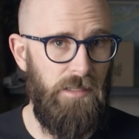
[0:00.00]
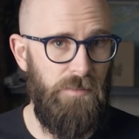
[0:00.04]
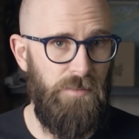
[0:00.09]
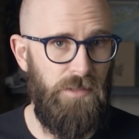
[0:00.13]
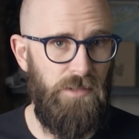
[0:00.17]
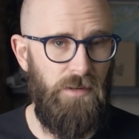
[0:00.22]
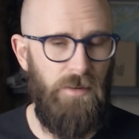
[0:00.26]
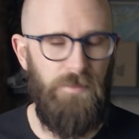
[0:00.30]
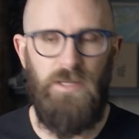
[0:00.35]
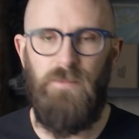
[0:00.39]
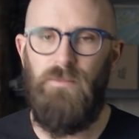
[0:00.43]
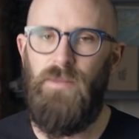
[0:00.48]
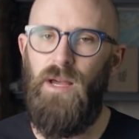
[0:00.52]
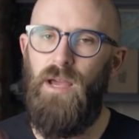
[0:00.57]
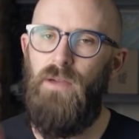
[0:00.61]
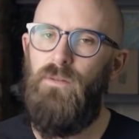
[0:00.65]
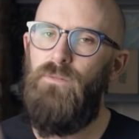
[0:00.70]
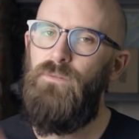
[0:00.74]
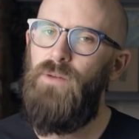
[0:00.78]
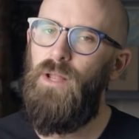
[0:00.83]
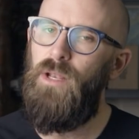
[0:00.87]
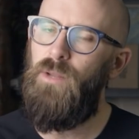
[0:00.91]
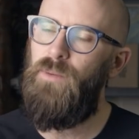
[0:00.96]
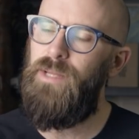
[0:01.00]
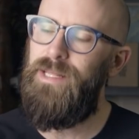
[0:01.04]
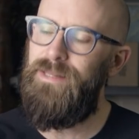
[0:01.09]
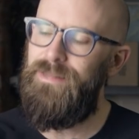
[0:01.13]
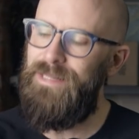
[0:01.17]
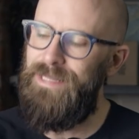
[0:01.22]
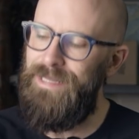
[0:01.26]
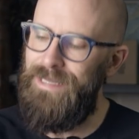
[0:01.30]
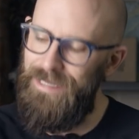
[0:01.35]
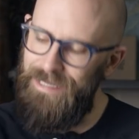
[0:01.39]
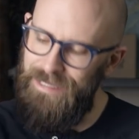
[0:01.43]
subscription by following
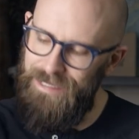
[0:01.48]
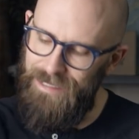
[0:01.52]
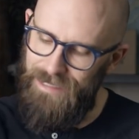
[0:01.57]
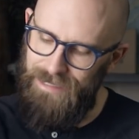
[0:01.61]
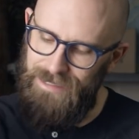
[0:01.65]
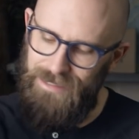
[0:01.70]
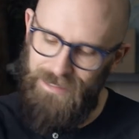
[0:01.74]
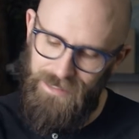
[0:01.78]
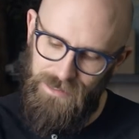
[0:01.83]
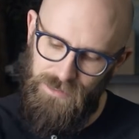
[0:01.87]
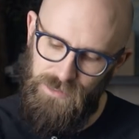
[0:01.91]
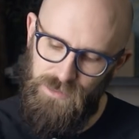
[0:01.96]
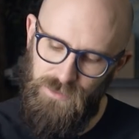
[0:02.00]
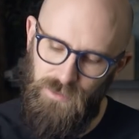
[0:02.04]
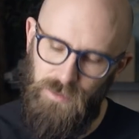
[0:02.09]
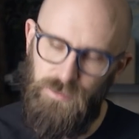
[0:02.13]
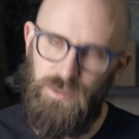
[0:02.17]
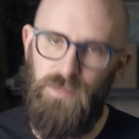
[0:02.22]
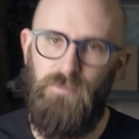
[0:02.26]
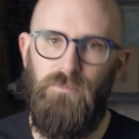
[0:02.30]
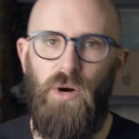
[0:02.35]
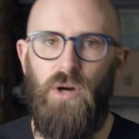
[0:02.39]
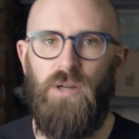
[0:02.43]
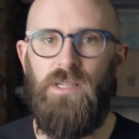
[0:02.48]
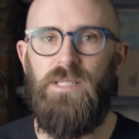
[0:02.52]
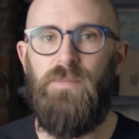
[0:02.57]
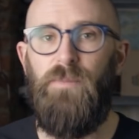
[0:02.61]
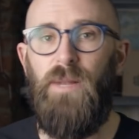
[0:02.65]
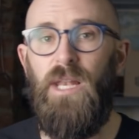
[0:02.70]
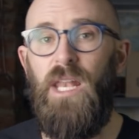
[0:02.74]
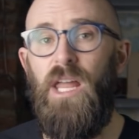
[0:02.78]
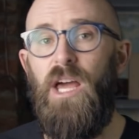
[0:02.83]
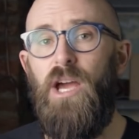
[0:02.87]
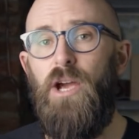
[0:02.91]
the link in the description box
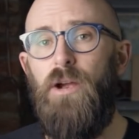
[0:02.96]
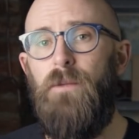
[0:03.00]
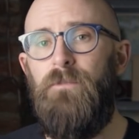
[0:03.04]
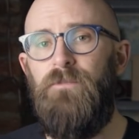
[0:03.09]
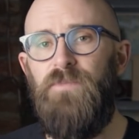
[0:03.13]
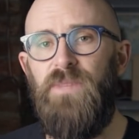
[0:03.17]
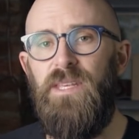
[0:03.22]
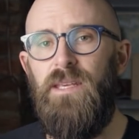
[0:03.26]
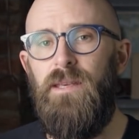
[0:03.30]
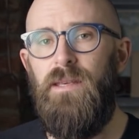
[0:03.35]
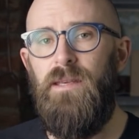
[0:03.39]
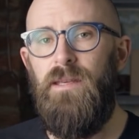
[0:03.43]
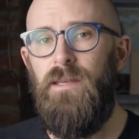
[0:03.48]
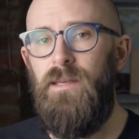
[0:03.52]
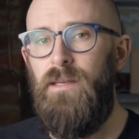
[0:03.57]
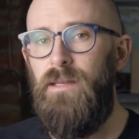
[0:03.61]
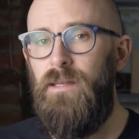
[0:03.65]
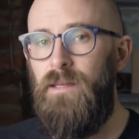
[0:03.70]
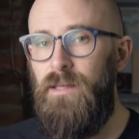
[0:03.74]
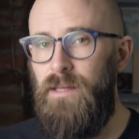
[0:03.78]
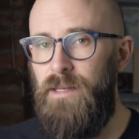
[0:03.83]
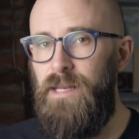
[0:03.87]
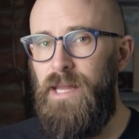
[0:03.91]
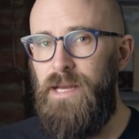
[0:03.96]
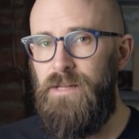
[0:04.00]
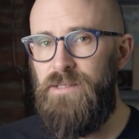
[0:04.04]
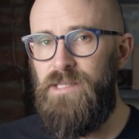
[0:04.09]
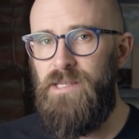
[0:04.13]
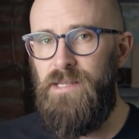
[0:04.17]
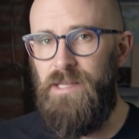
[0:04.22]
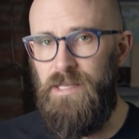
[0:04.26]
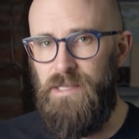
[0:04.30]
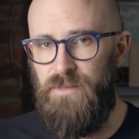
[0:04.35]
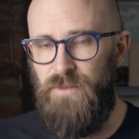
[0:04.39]
below. And now
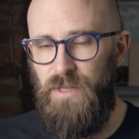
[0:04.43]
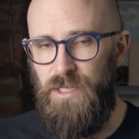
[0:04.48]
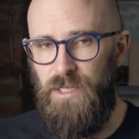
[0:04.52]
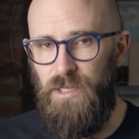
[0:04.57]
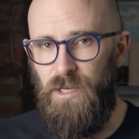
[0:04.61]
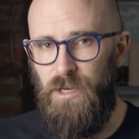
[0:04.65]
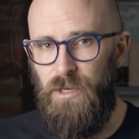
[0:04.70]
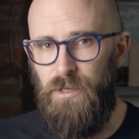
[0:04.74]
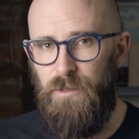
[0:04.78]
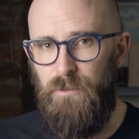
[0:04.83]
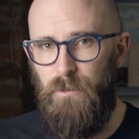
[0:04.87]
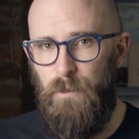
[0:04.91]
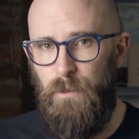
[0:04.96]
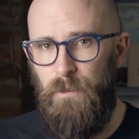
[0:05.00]
today's video.